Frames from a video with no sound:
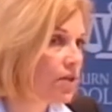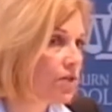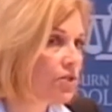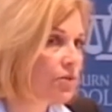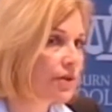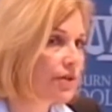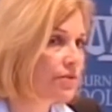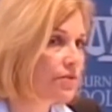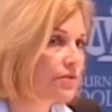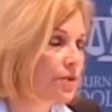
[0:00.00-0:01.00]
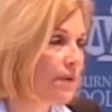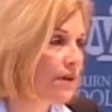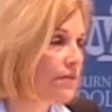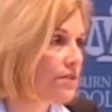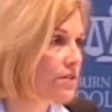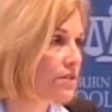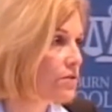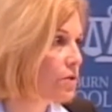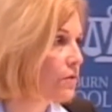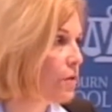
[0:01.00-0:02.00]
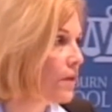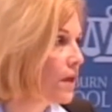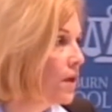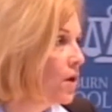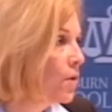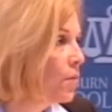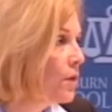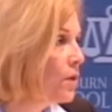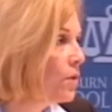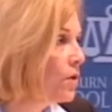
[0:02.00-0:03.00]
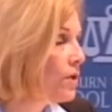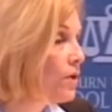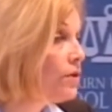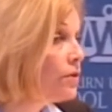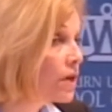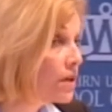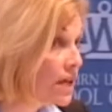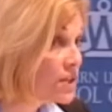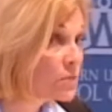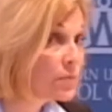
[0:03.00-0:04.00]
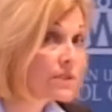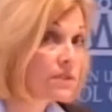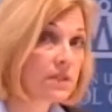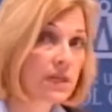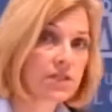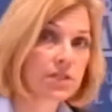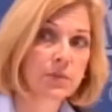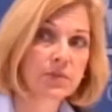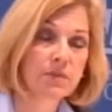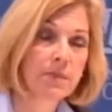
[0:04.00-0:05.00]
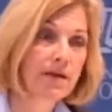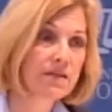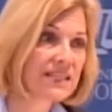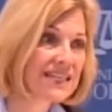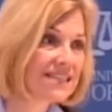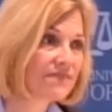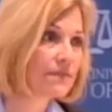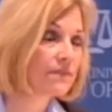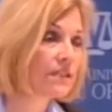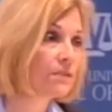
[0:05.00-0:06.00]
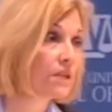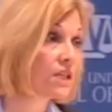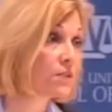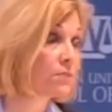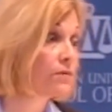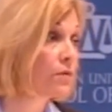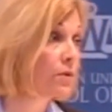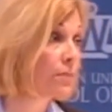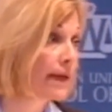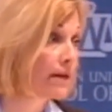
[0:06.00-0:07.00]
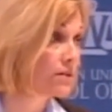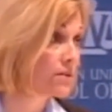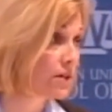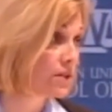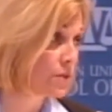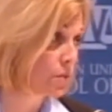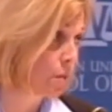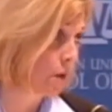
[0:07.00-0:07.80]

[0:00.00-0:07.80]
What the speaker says: enjoy your beverages and so forth. We will conclude our lunch presentation with about 10 to 15 minutes before the panel starts at